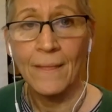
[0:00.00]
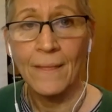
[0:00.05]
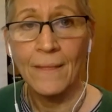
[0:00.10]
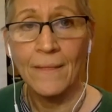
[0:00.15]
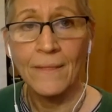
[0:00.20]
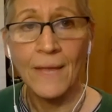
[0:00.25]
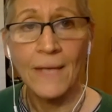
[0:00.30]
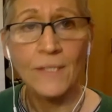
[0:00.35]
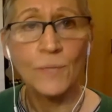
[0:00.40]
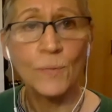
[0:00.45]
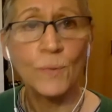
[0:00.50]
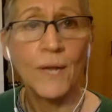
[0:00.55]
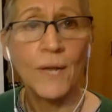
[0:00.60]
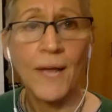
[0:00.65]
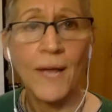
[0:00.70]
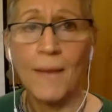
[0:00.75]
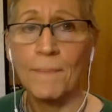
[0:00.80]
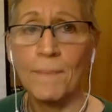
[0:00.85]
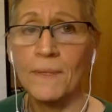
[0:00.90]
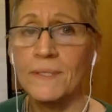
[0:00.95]
That's what
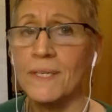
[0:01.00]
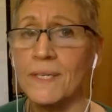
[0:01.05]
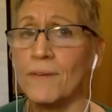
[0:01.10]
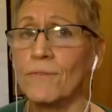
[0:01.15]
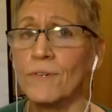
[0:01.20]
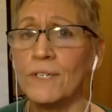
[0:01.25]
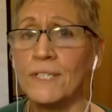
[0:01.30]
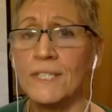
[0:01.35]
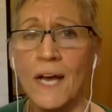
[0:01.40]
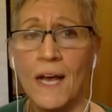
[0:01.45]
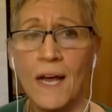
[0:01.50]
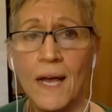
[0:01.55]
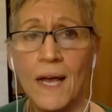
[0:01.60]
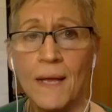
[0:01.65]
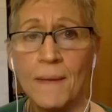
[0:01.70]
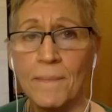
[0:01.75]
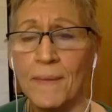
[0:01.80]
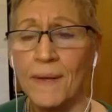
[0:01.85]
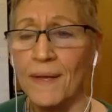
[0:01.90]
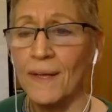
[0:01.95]
happens every
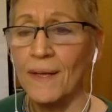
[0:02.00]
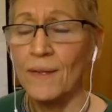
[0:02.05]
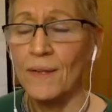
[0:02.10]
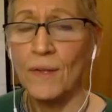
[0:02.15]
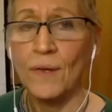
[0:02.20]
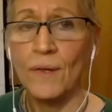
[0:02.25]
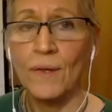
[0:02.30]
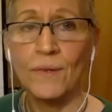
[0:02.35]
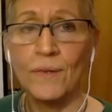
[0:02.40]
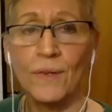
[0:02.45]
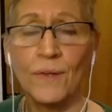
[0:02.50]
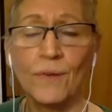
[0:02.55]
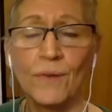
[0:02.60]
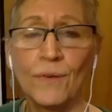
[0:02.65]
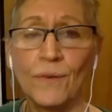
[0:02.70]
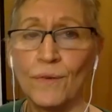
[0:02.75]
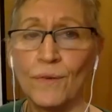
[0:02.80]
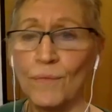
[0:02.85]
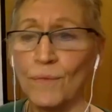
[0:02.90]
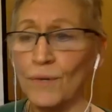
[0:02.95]
time
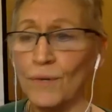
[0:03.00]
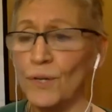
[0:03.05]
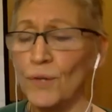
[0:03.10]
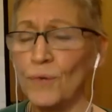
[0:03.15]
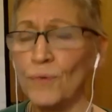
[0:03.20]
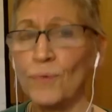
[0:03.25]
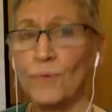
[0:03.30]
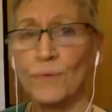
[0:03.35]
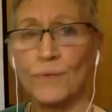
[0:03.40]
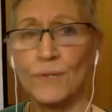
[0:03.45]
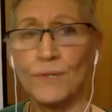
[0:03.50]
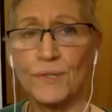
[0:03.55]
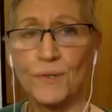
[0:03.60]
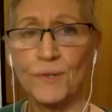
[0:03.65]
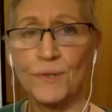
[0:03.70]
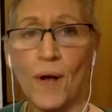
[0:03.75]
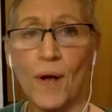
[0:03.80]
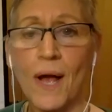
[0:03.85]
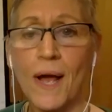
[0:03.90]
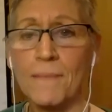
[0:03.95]
when you
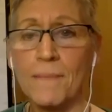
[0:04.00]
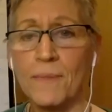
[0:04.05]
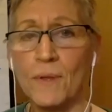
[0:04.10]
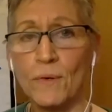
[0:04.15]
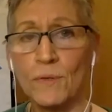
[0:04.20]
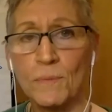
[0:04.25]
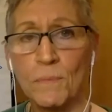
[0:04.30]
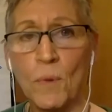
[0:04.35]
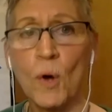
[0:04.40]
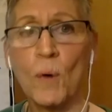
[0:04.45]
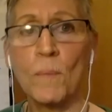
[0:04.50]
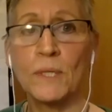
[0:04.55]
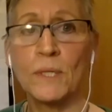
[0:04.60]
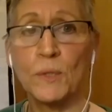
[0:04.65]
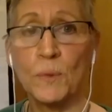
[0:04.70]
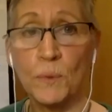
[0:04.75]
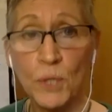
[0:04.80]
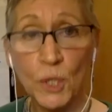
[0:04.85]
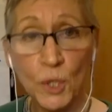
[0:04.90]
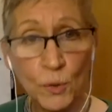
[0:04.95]
describe those moments
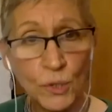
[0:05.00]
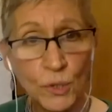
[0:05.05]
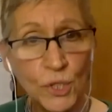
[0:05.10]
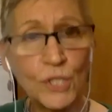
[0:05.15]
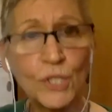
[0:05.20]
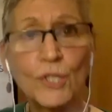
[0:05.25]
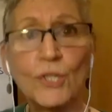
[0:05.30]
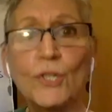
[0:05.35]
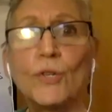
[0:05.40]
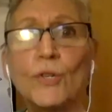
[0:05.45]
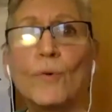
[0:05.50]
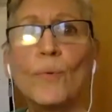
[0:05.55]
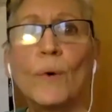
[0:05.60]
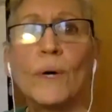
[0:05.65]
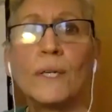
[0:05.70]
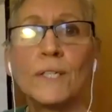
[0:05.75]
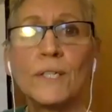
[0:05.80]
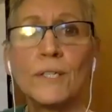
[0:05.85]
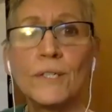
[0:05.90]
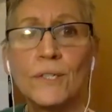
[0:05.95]
when you just knew
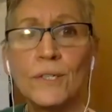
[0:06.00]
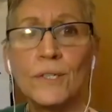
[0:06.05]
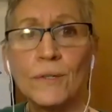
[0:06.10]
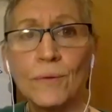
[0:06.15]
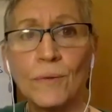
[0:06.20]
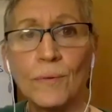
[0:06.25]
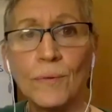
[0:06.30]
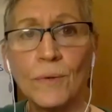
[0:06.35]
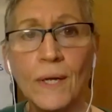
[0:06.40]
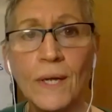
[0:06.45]
what to do.